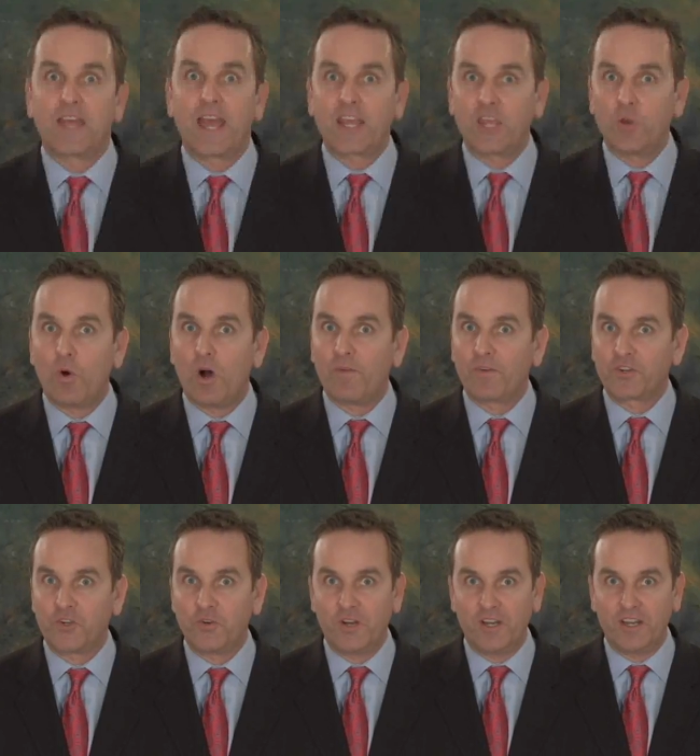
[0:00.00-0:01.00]
Thank you all
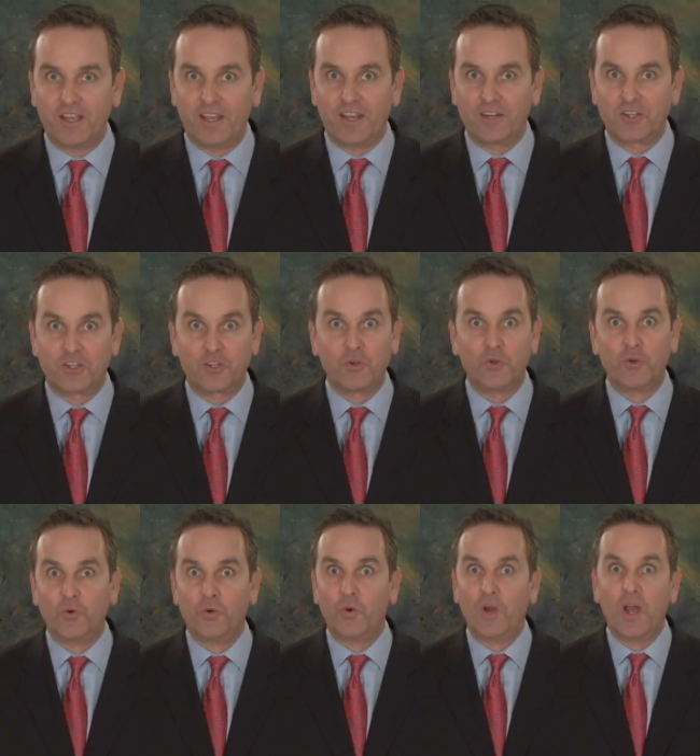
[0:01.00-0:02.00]
for tuning in
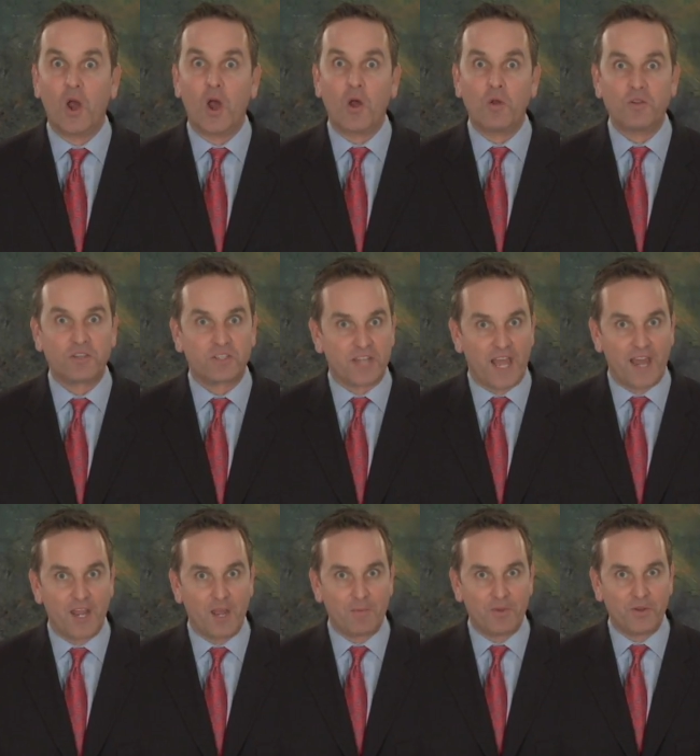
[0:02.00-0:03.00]
to
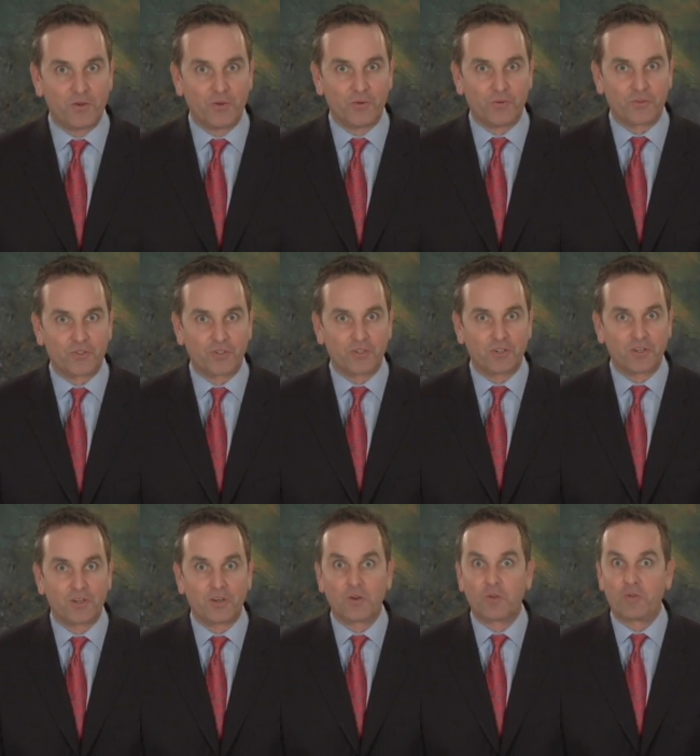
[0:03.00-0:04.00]
Stand Up News.
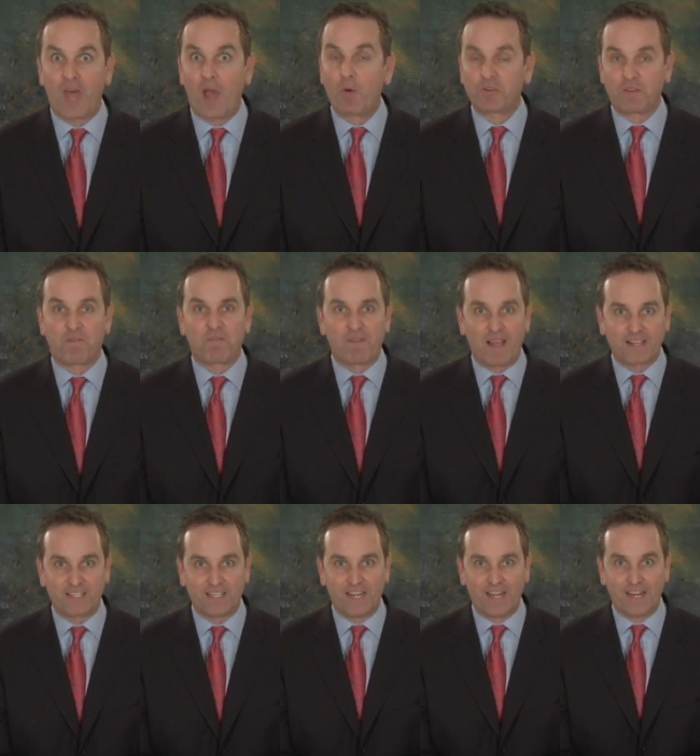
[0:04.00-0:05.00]
That was a
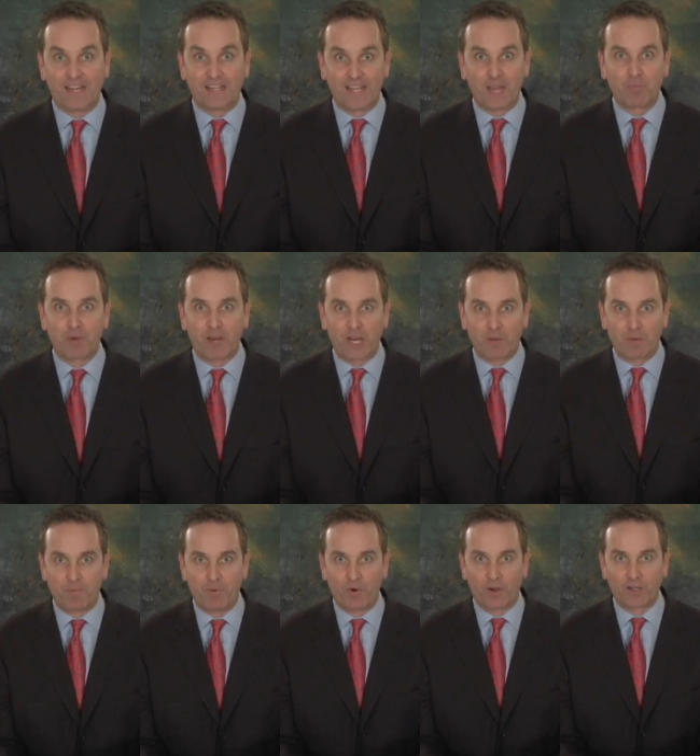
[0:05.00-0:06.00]
fascinating late
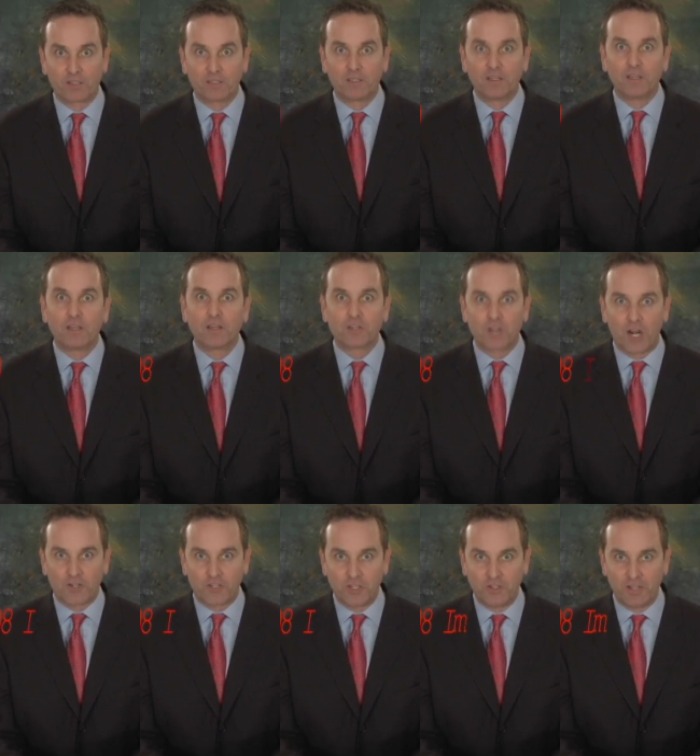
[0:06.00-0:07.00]
breaking report.
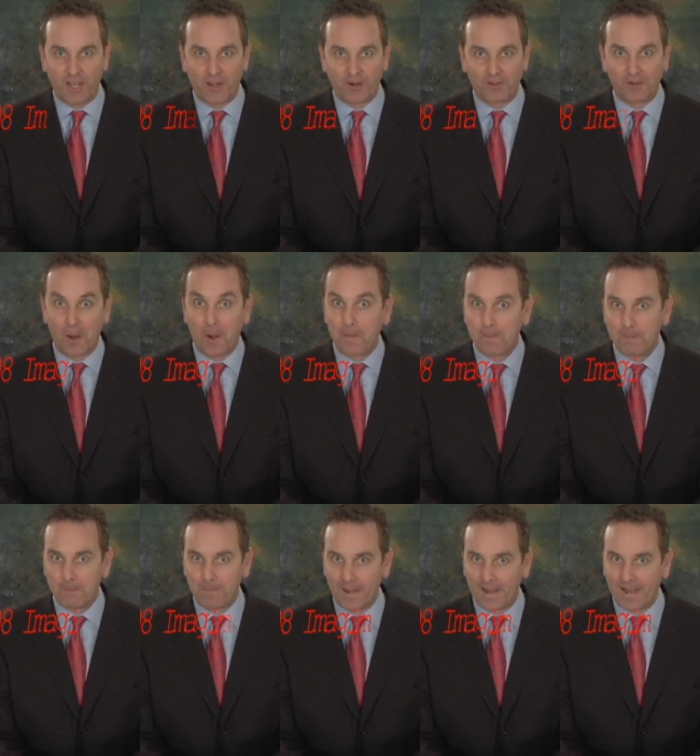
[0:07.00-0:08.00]
Talk to you later.
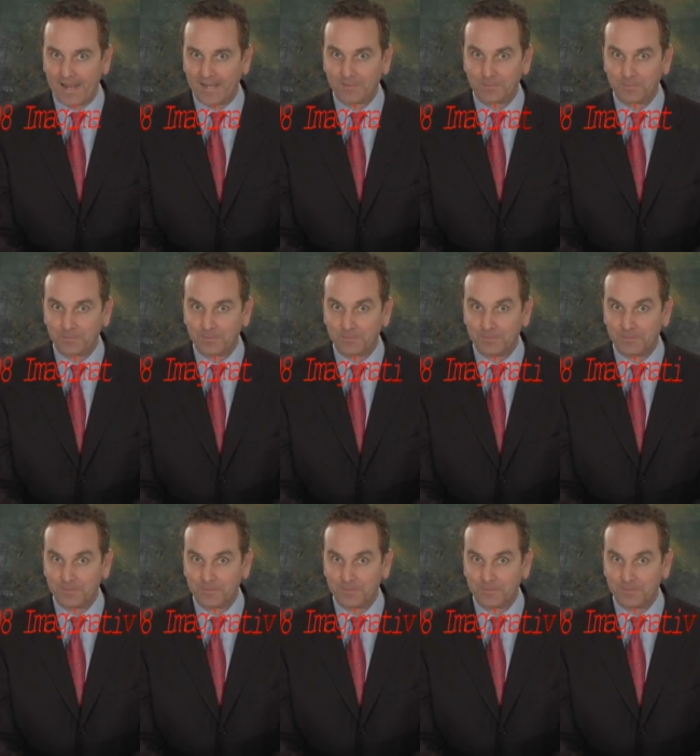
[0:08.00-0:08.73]
Bye.